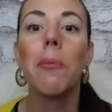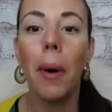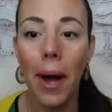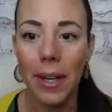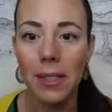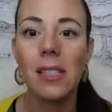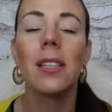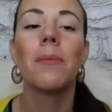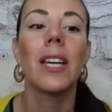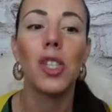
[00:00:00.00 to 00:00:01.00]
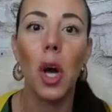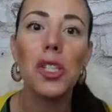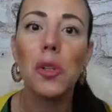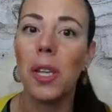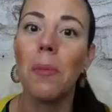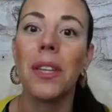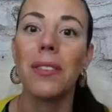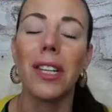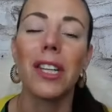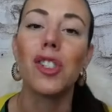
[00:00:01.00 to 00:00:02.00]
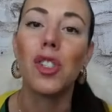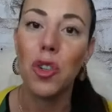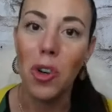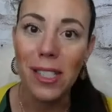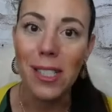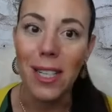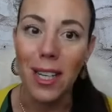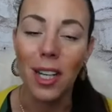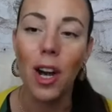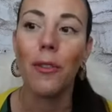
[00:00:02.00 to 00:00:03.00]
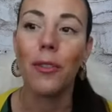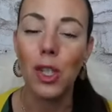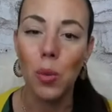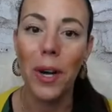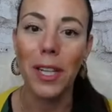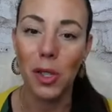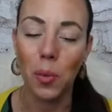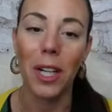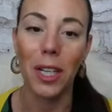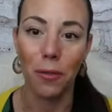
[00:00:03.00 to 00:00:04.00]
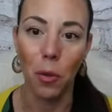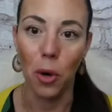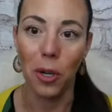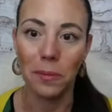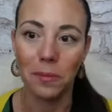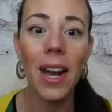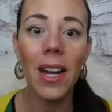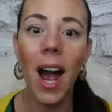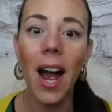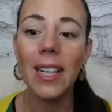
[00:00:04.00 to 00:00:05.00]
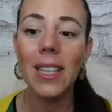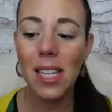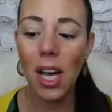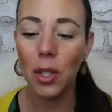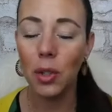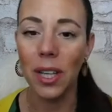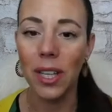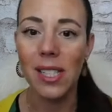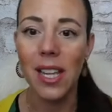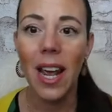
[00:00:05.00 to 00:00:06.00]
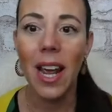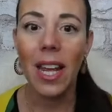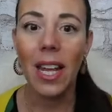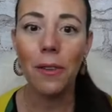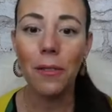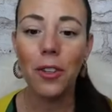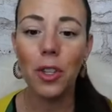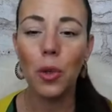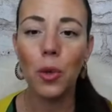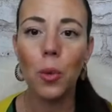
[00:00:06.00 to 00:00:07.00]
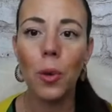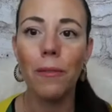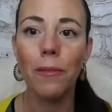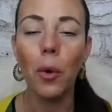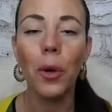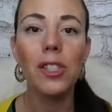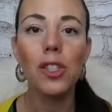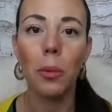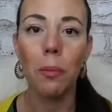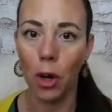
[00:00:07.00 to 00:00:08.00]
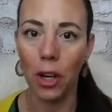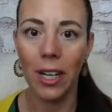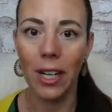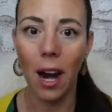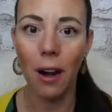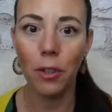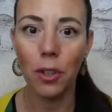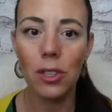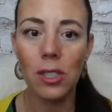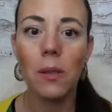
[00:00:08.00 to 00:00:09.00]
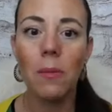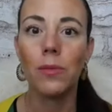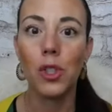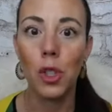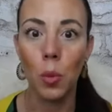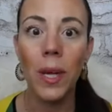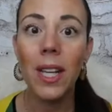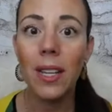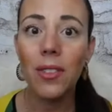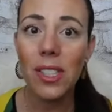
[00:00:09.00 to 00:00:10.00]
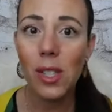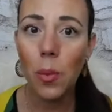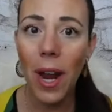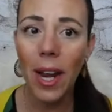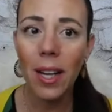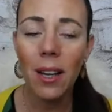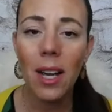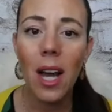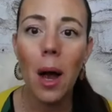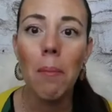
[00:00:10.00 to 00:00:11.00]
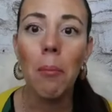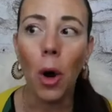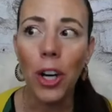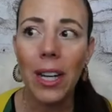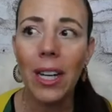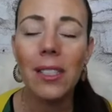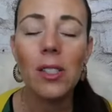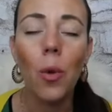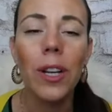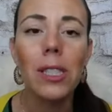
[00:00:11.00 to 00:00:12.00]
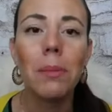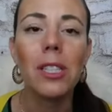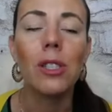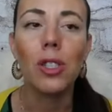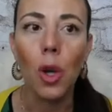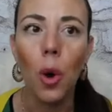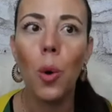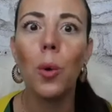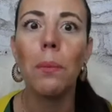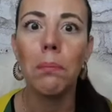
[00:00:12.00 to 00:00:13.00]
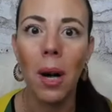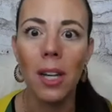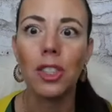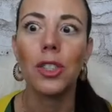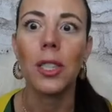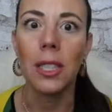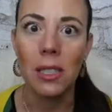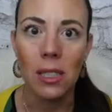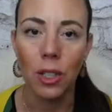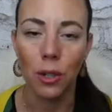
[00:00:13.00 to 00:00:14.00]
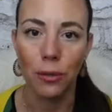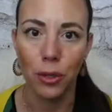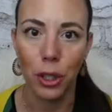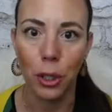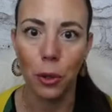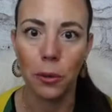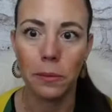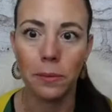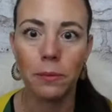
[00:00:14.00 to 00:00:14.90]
but it's also something that is trending for 2024. And I can tell you this if you focus your marketing efforts doing it this way, marketing is going to be so much easier for you.